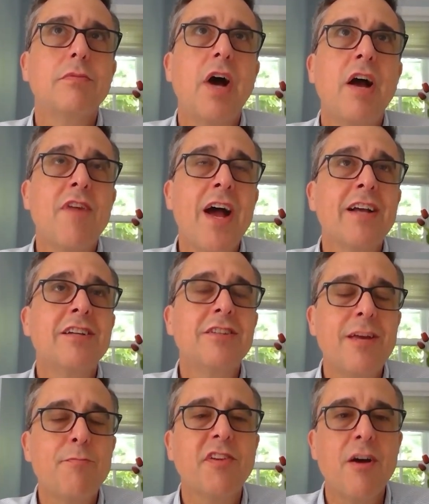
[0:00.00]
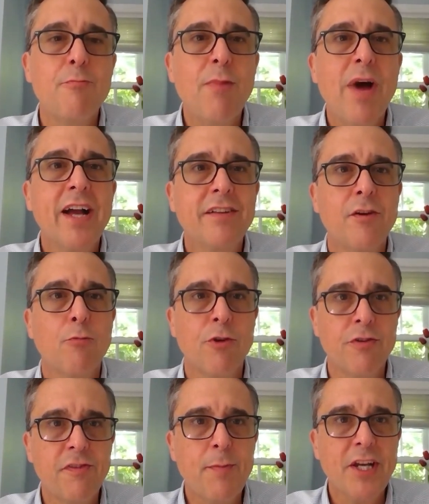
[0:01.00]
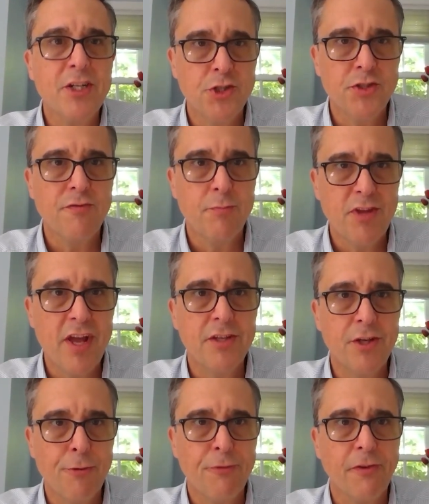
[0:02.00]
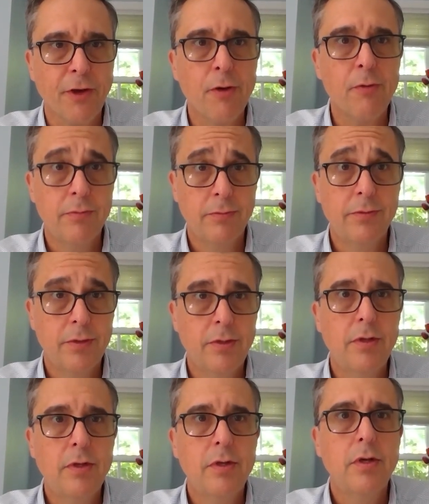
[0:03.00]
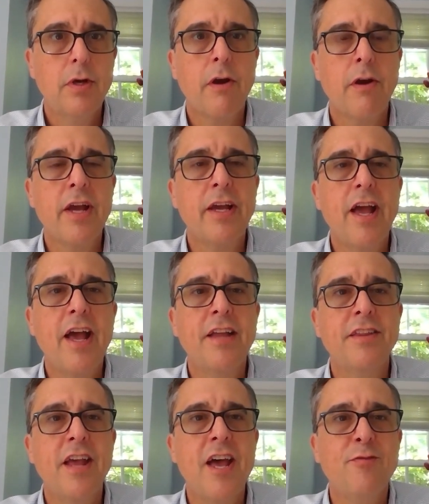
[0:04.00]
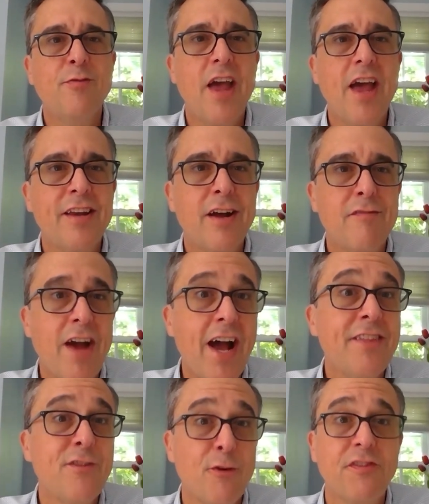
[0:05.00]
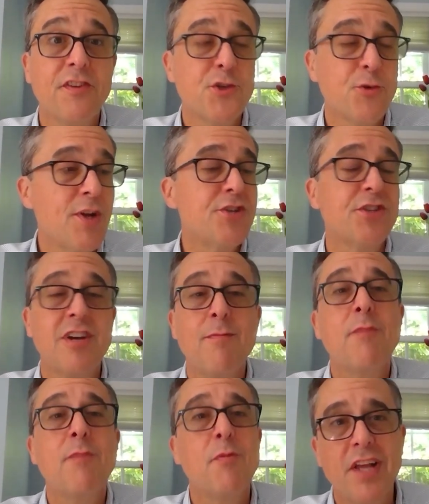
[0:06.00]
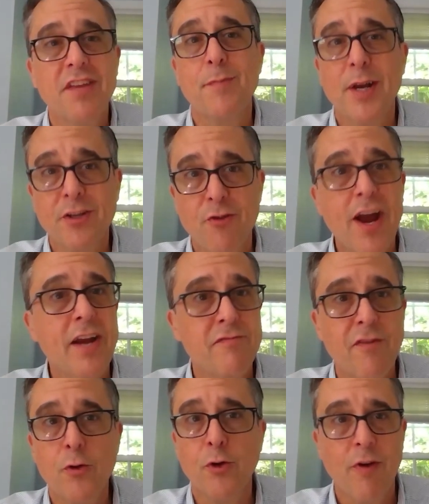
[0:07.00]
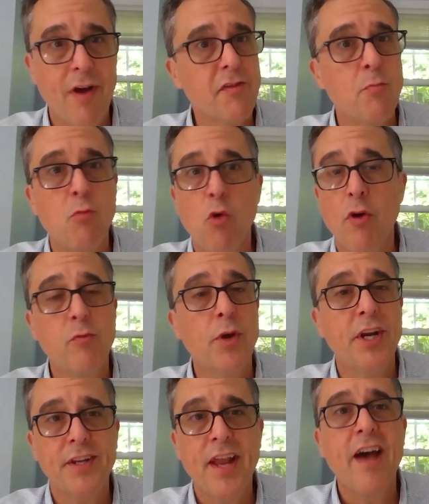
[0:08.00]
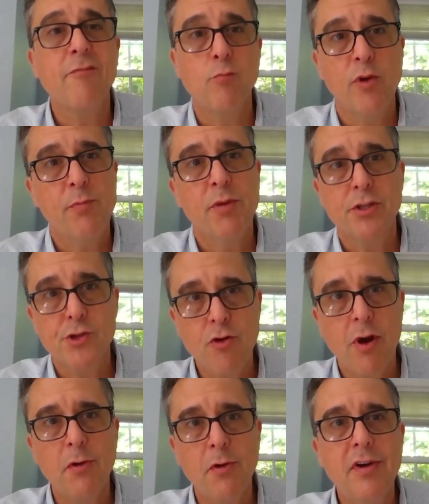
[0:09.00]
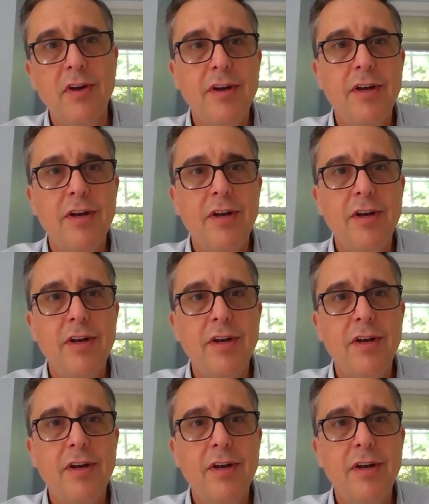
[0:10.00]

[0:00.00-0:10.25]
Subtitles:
I've had claims come back that were inspections from 10 years ago. All right. And I've had those situations come up and my inspector had photographs, and boy, if we didn't have them, we'd be in trouble.